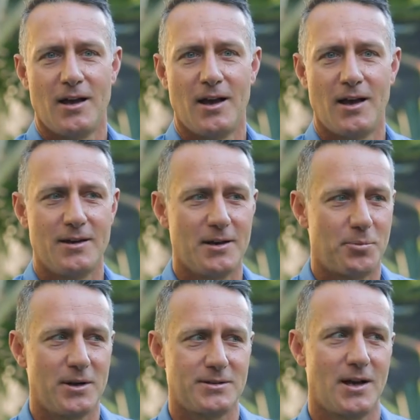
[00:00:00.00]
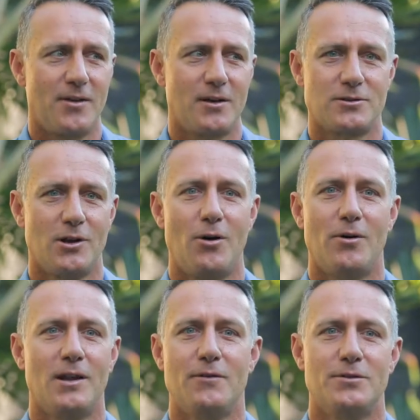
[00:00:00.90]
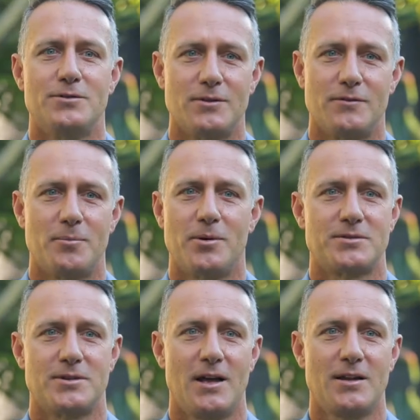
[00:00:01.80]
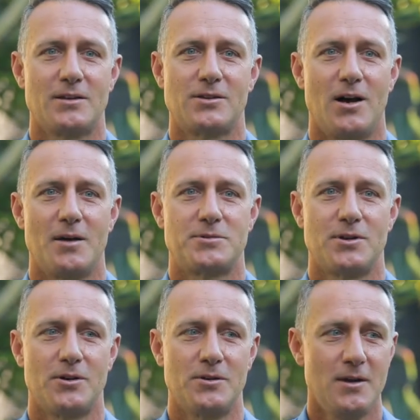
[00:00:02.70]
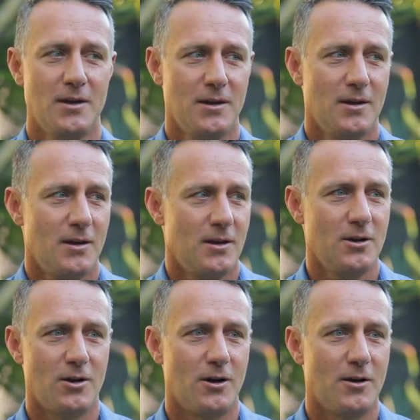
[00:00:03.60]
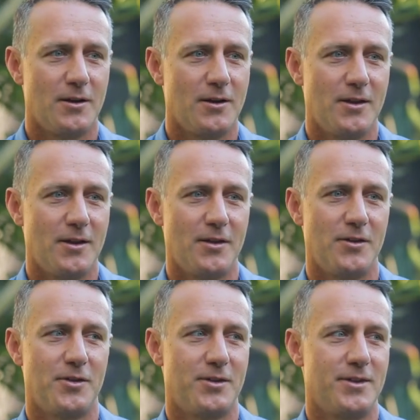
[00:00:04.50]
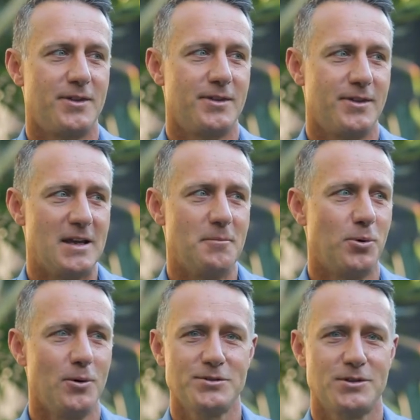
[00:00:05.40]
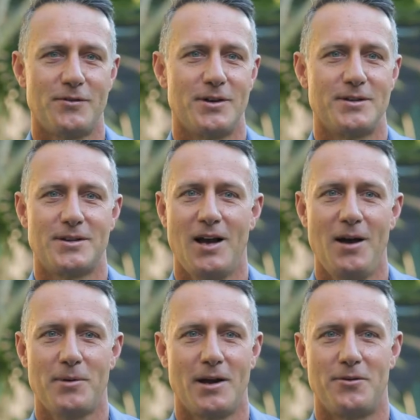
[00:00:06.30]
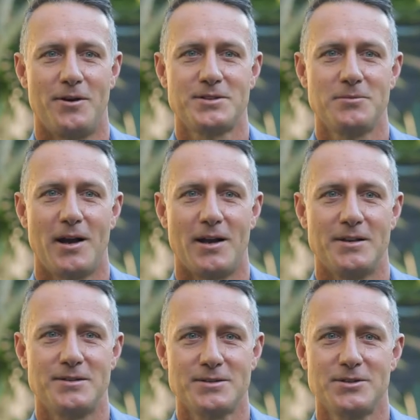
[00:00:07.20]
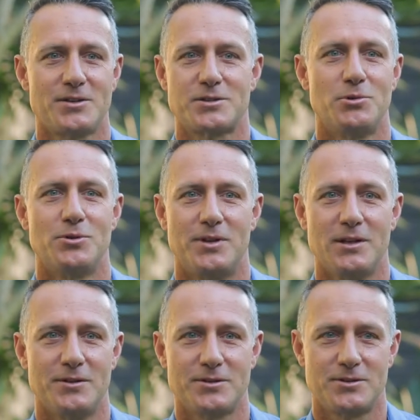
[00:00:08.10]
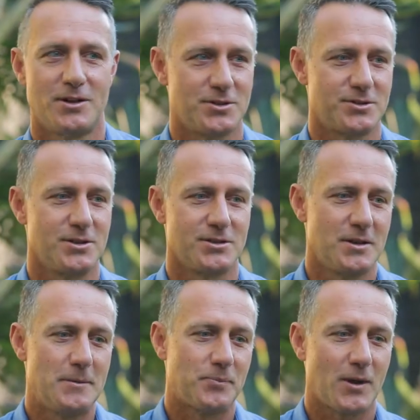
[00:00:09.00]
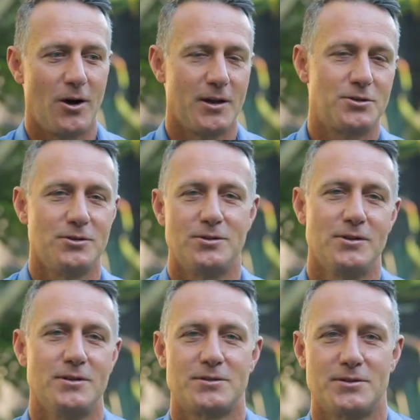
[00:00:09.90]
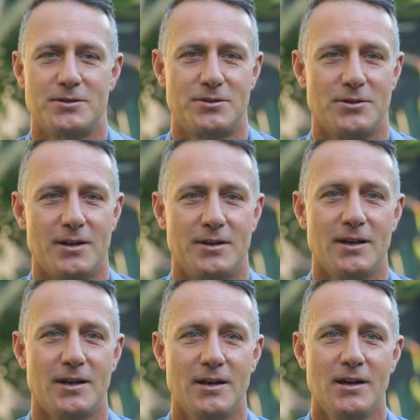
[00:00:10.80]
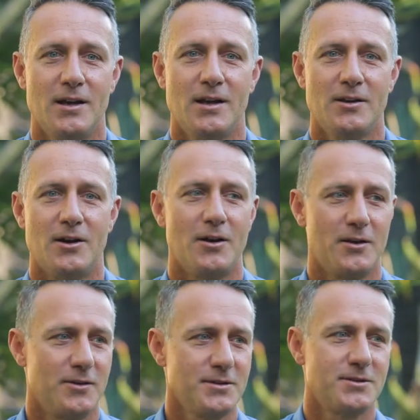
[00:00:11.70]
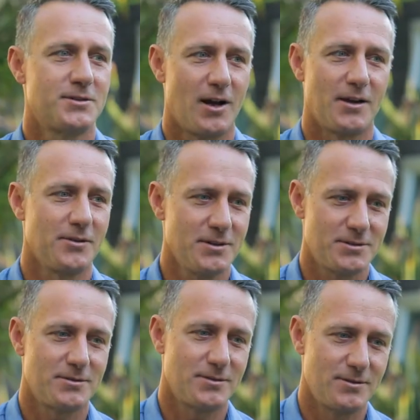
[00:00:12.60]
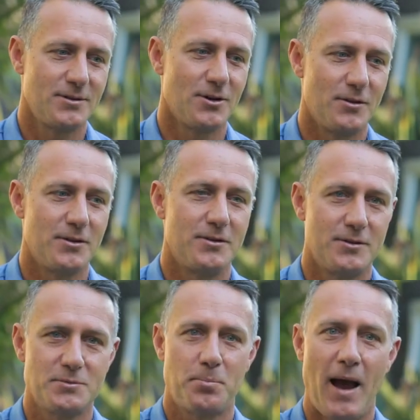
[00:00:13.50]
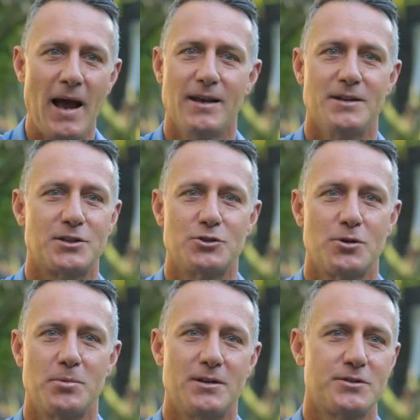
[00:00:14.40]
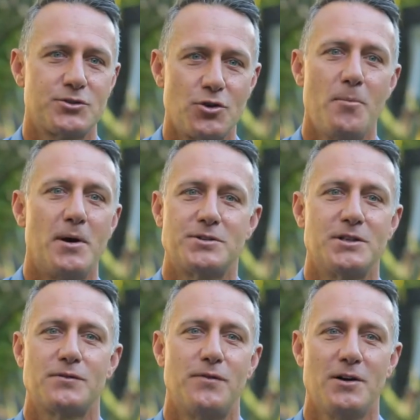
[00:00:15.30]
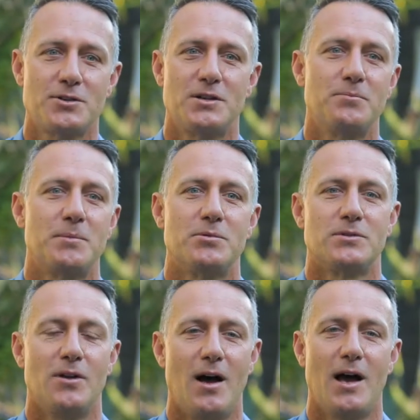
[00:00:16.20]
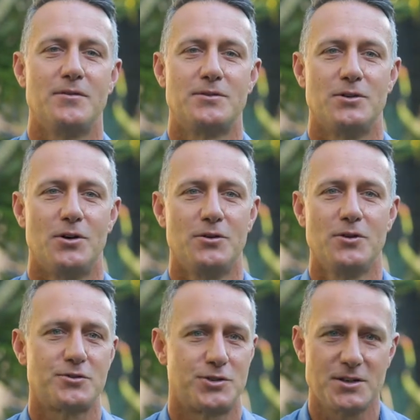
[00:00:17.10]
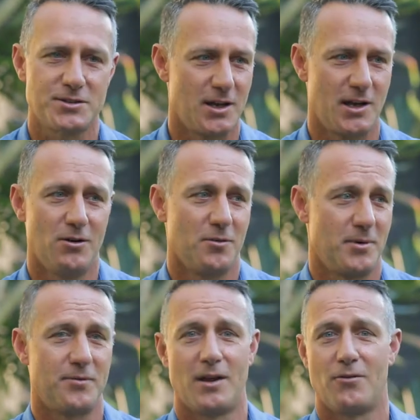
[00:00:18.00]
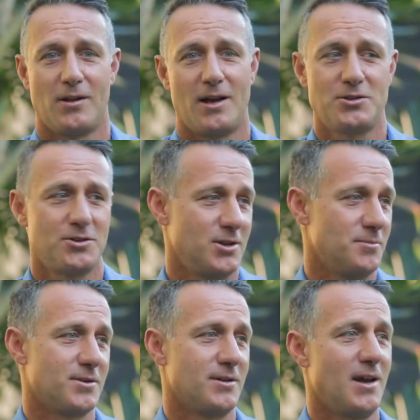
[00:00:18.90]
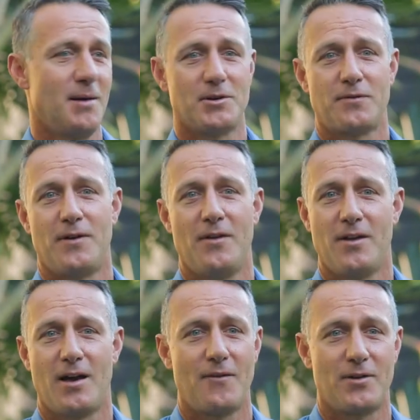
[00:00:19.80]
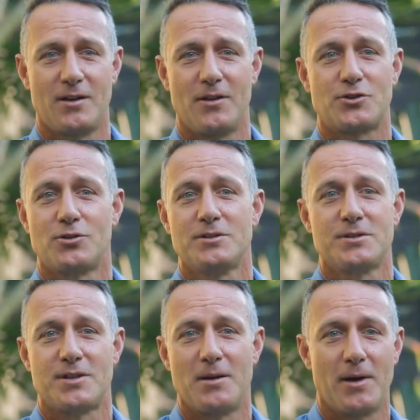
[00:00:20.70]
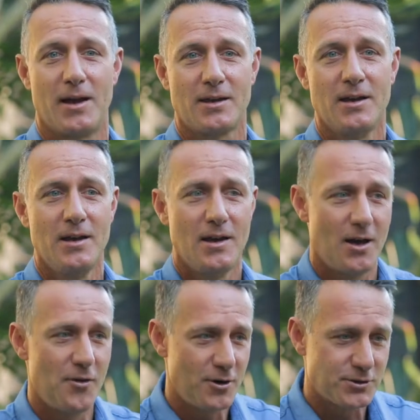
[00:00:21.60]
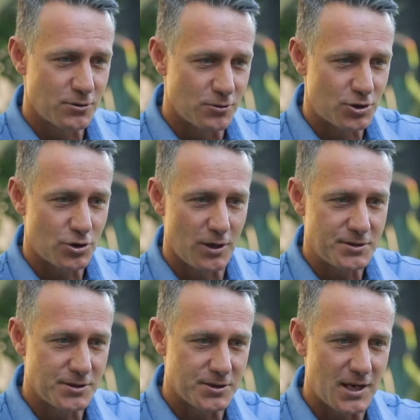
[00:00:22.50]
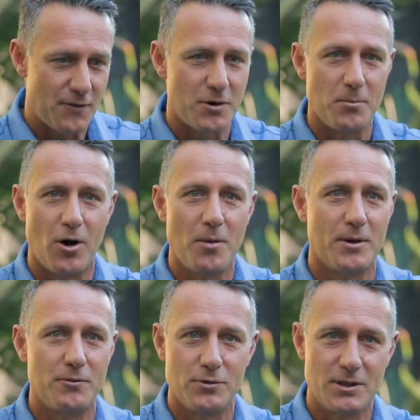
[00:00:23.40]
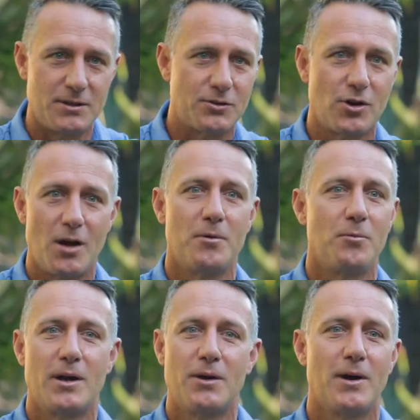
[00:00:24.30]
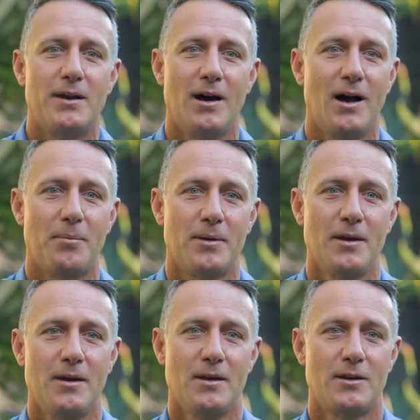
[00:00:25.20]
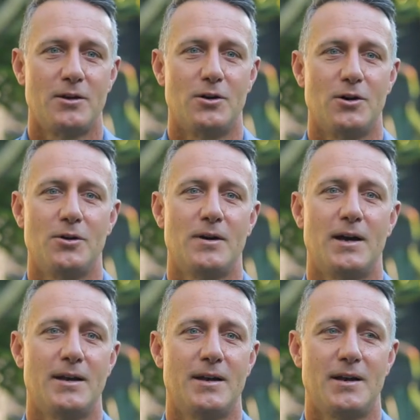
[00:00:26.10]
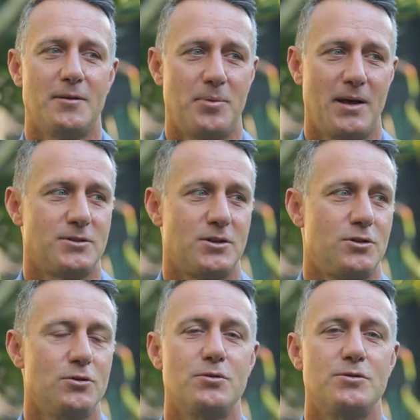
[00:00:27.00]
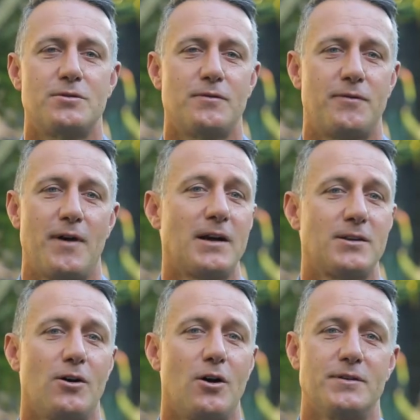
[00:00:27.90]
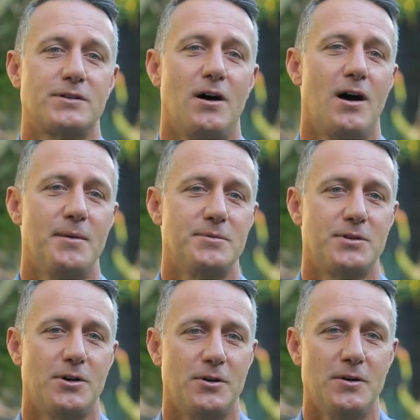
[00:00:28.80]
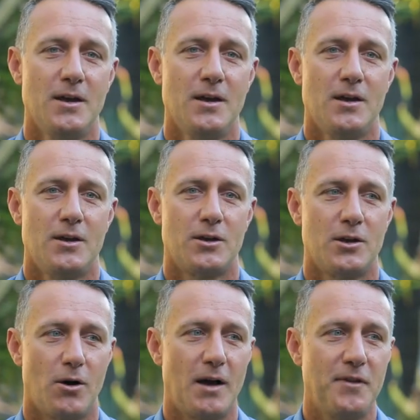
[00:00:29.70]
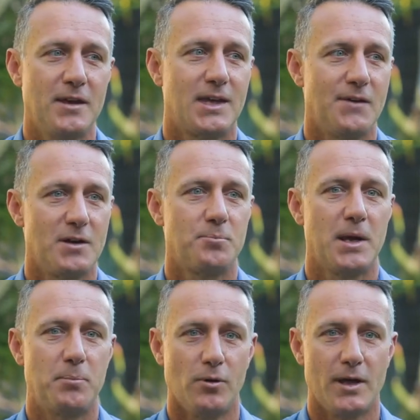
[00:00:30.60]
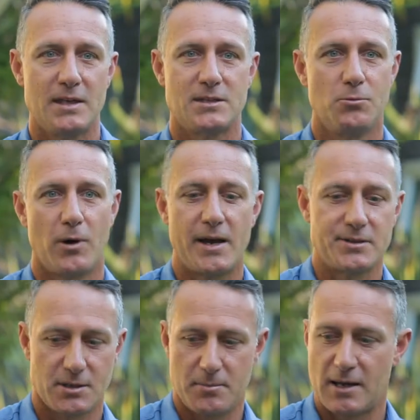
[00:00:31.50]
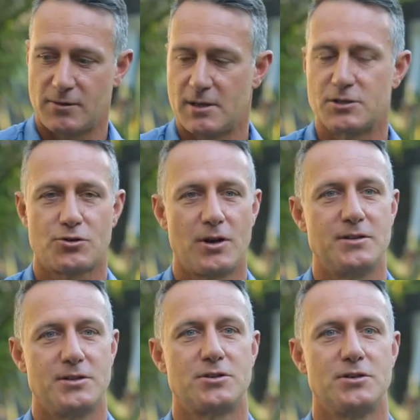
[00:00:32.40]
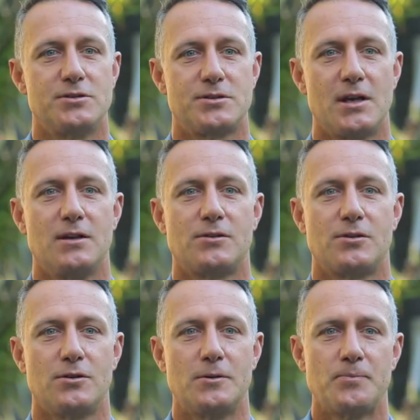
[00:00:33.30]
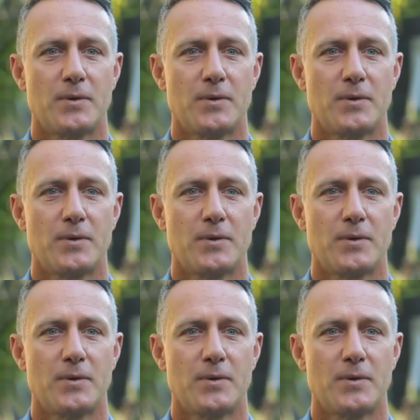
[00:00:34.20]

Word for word: And it brings out those lower levels of your personality type. So, you know, the importance of it can't be underestimated. This is not a small deal. This is not just this, oh, you should do this because it's a good idea. You know, this is like this. You know, this pattern is contributing to so much dysfunction in people's lives. You know, not just their health, but their relationships and how much fun they're having and the choices they make. And those little choices in every moment really determine where you end up you know, and, and it plays a huge factor over time. So, you know, I think giving people easy ways to make these transitions into,